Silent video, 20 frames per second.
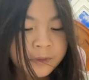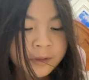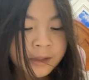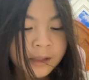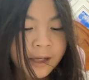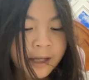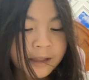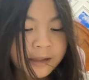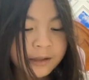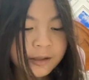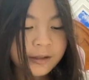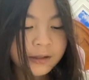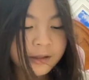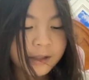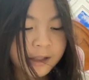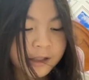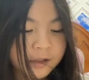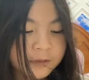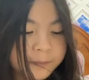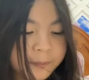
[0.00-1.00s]
and her
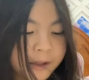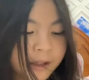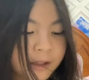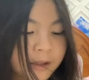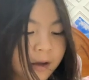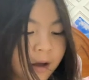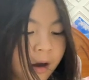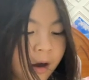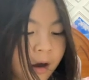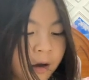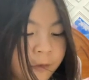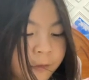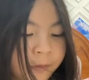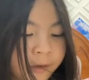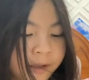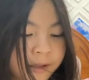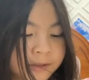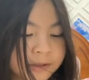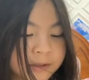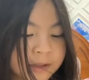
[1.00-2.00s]
husband are
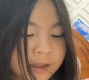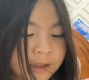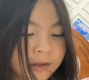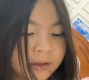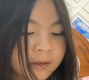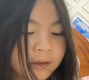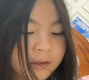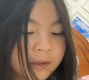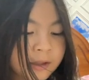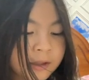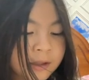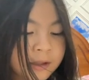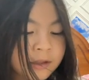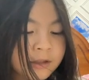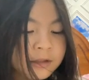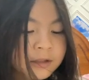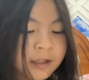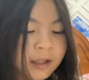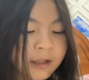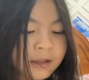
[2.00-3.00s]
wealthy
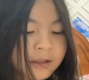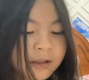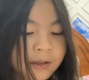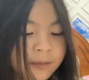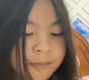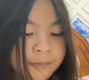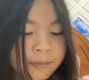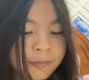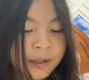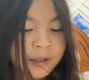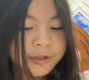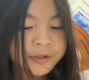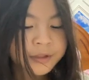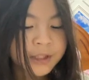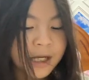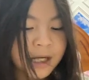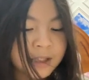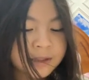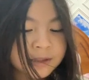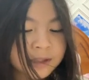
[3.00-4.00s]
silk
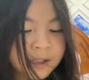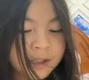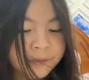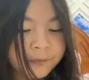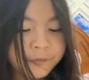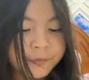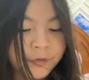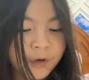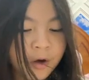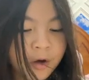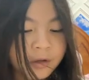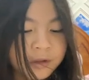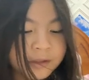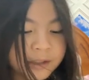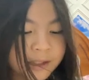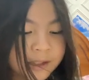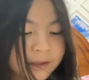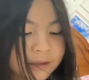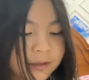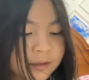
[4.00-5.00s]
merchants in
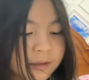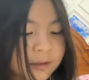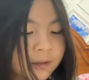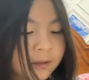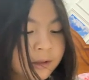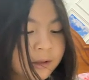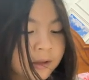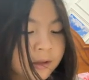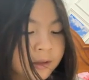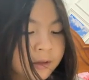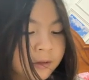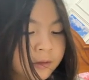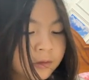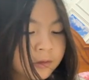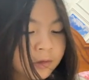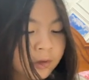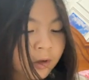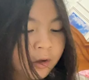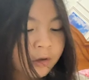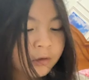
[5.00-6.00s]
Florence,
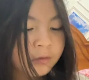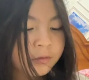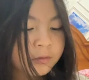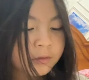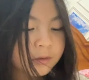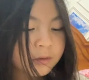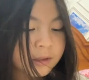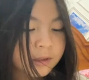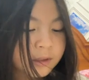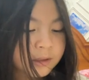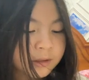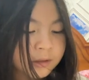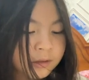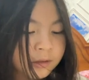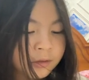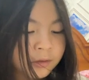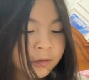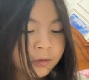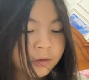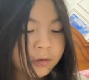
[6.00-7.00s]
known
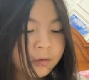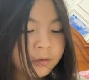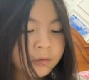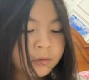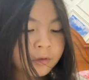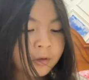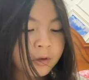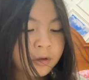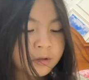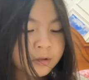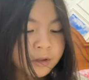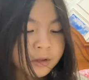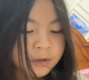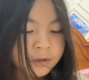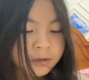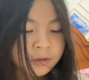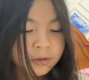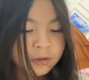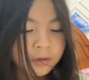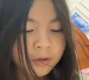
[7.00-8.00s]

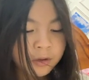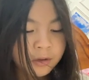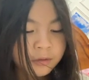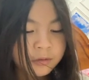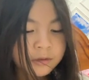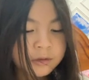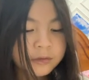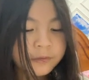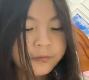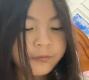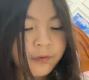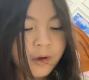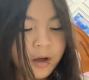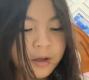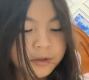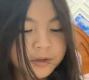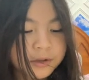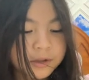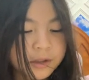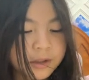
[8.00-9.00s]
Leonardo's
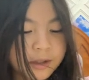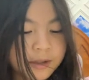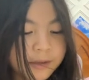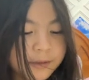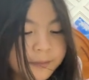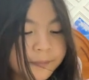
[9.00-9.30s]
father.